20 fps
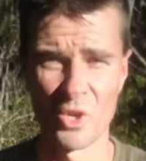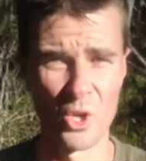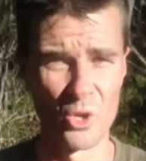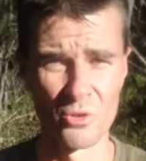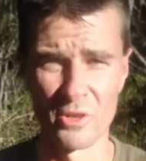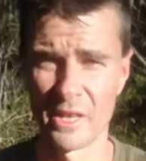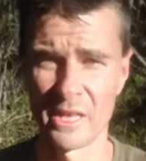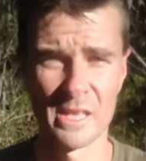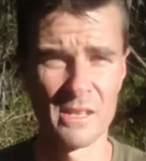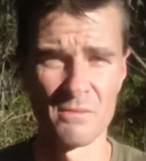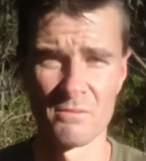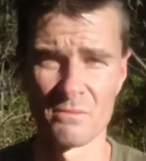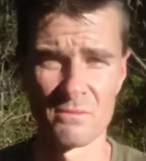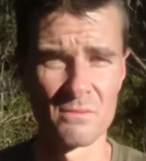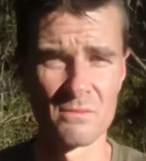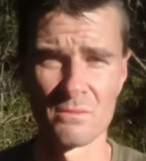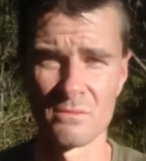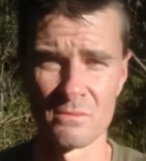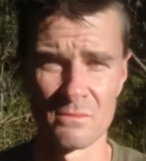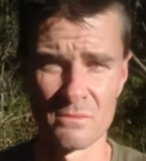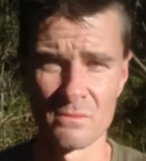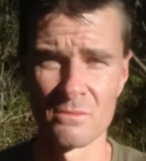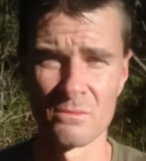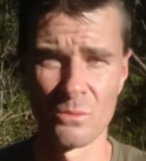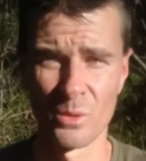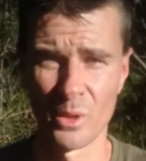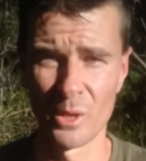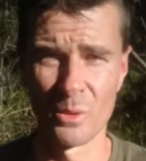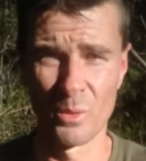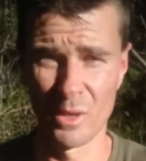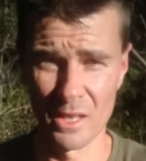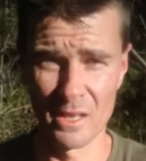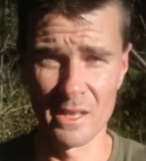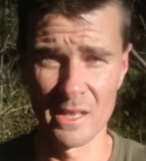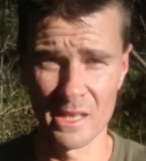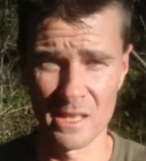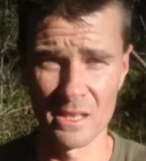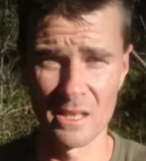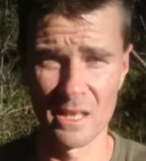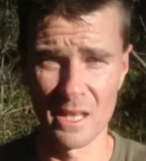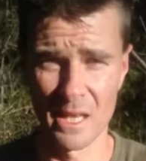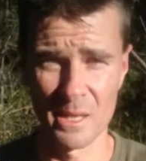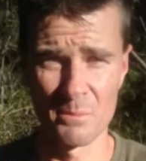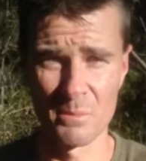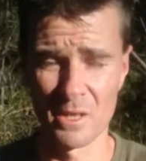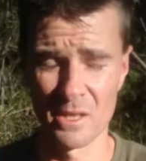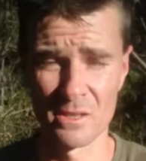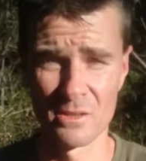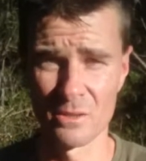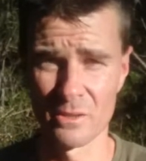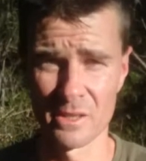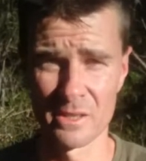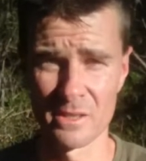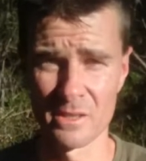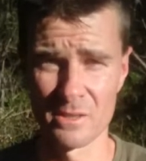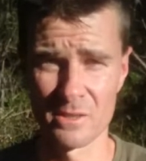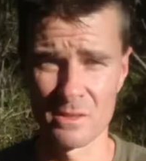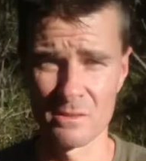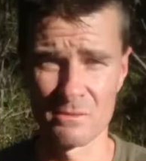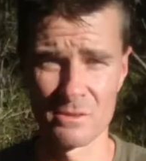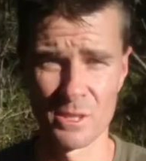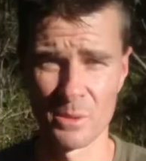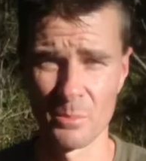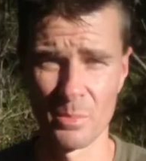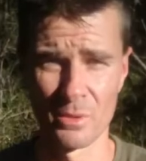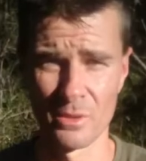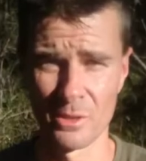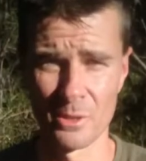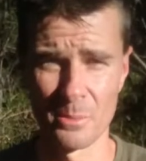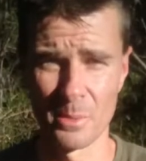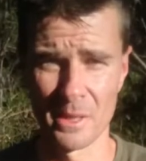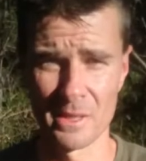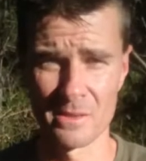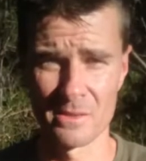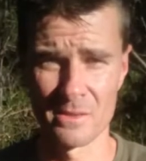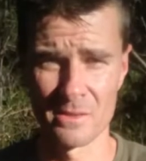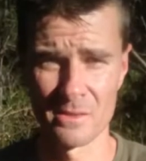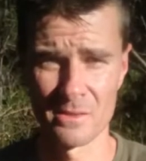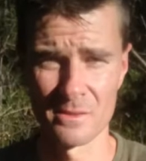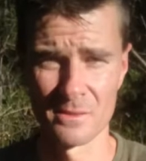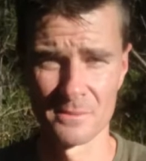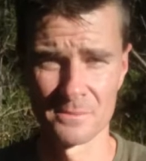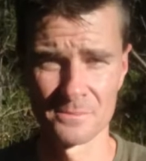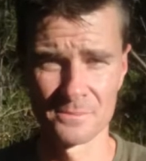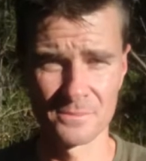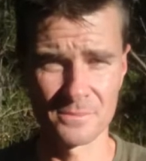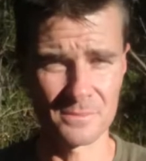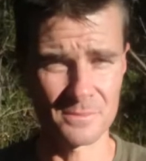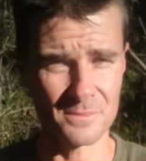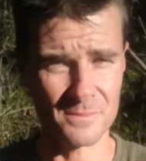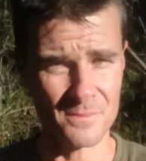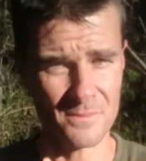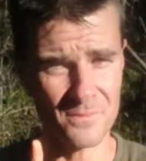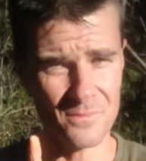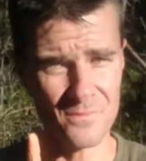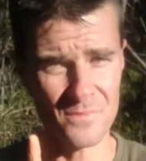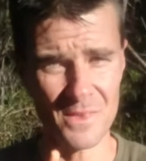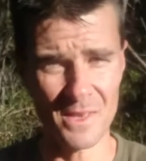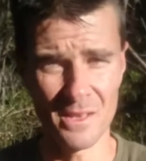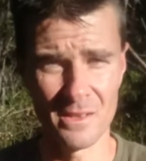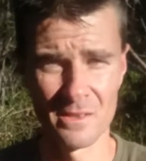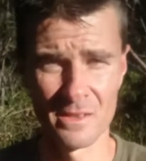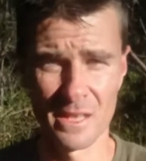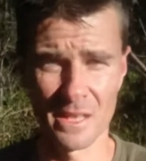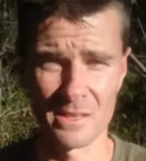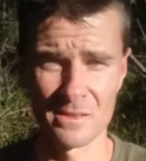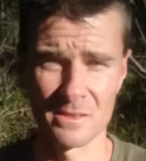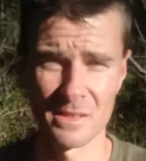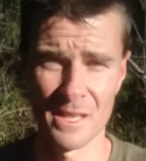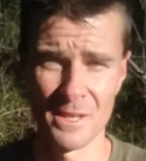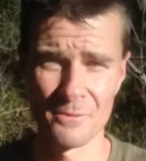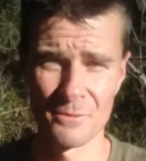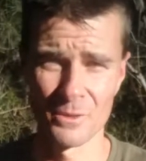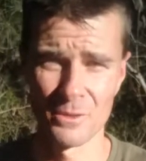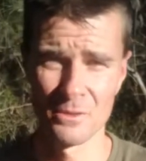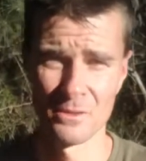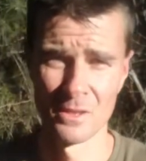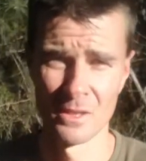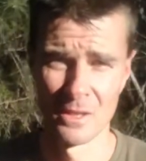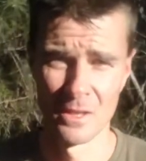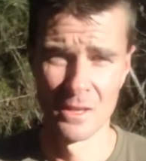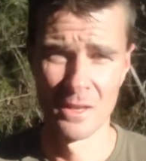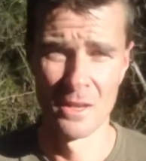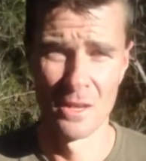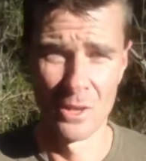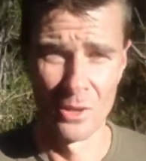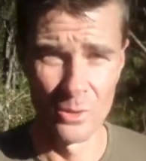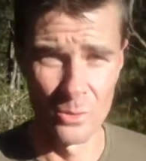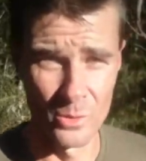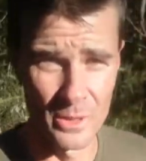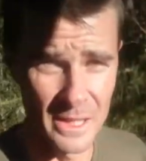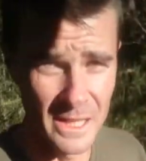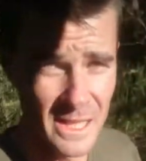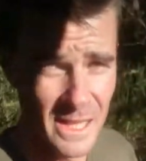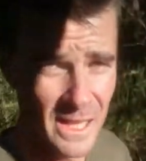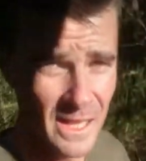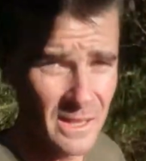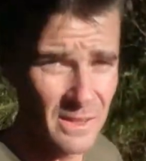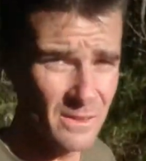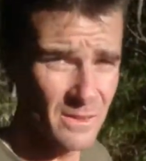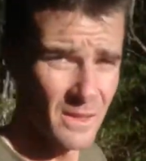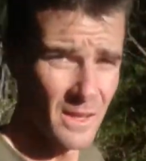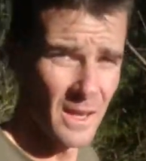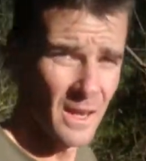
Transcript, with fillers: Already, we're well ahead of the game by doing these simple little practices. Next level, we get,